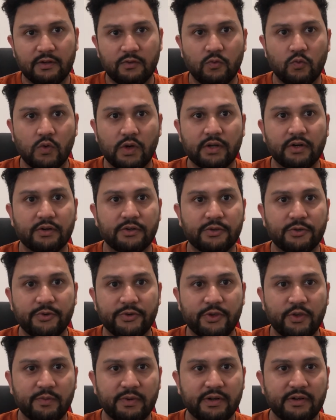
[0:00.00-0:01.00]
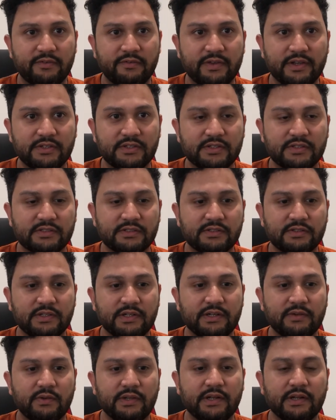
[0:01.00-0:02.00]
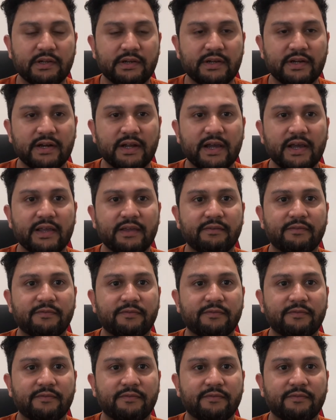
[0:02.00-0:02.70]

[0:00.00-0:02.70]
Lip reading: One or two human interventions in a drive